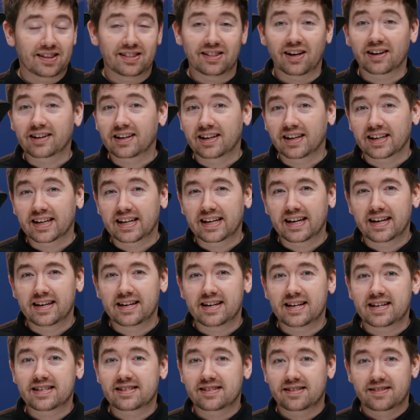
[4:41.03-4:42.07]
luckily, in
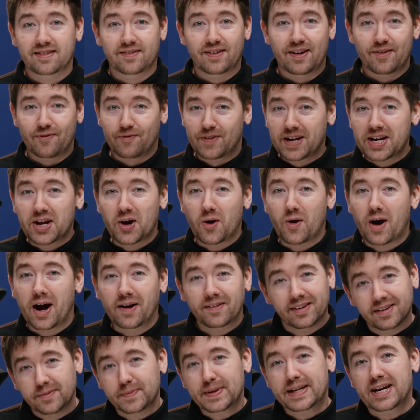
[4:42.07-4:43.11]
this video, I'm
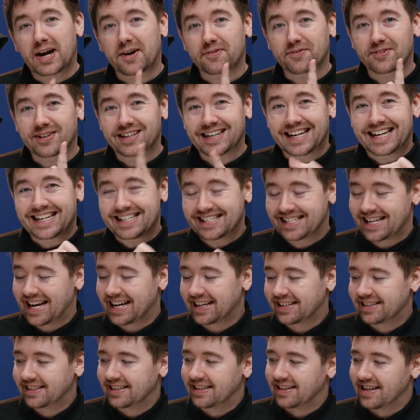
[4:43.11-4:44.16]
going to be covering
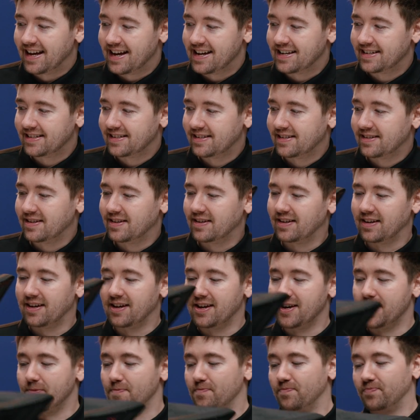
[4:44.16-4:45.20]
exactly that
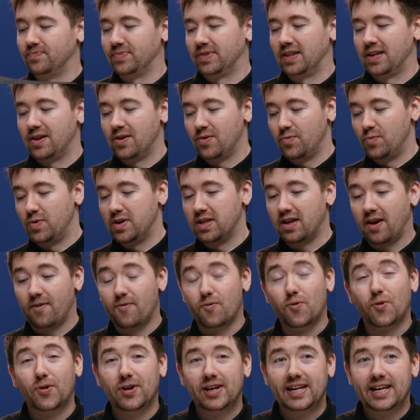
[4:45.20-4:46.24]
um, with a
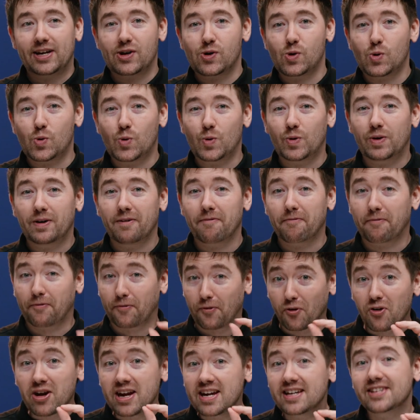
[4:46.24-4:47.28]
really cool
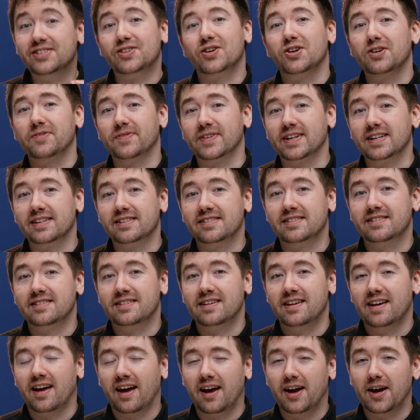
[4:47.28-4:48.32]
free service
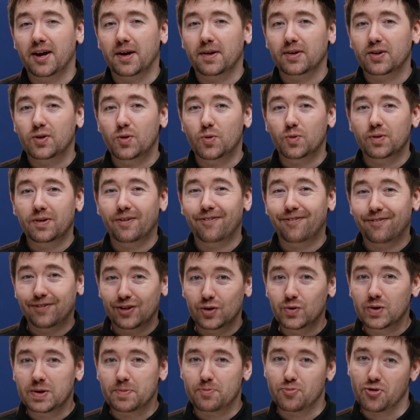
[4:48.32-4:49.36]
called
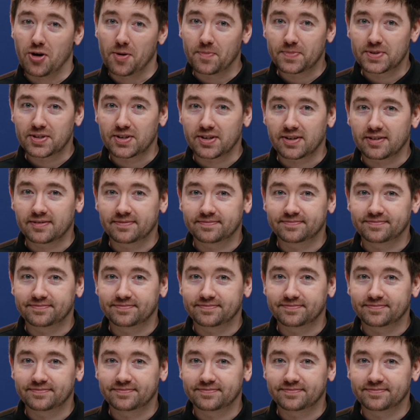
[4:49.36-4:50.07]
Fluid Prompter.